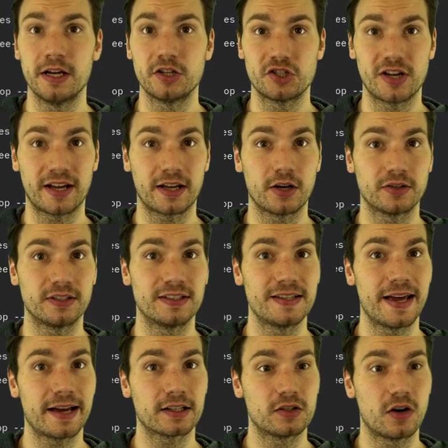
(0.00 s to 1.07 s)
check out the
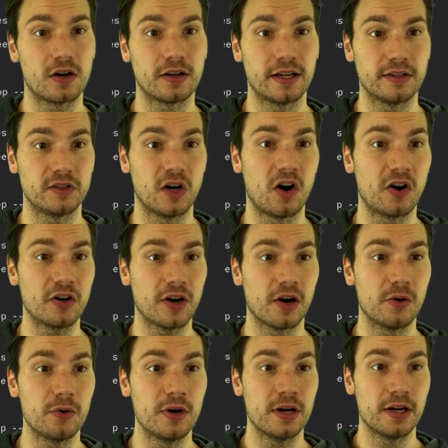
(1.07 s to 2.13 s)
Tekton and the
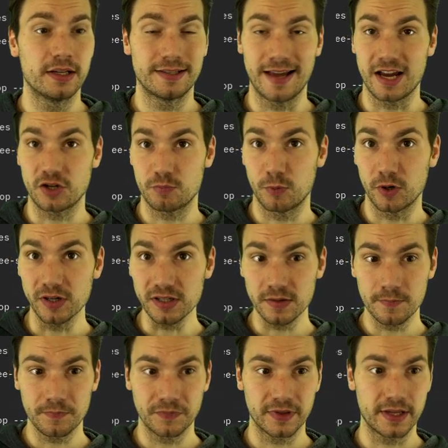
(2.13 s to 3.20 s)
Argo dashboard
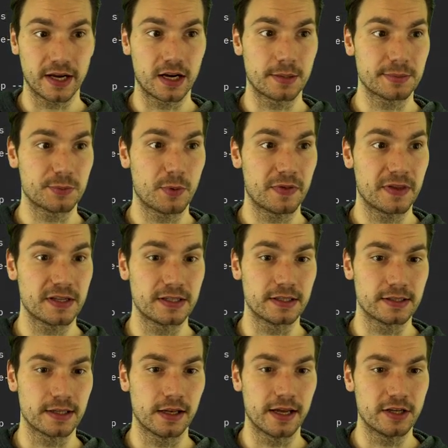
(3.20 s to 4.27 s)
that comes with this
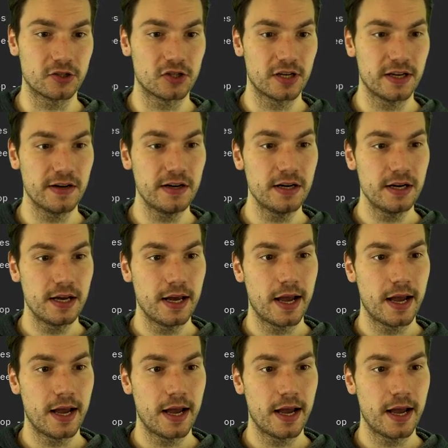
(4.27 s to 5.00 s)
installation here.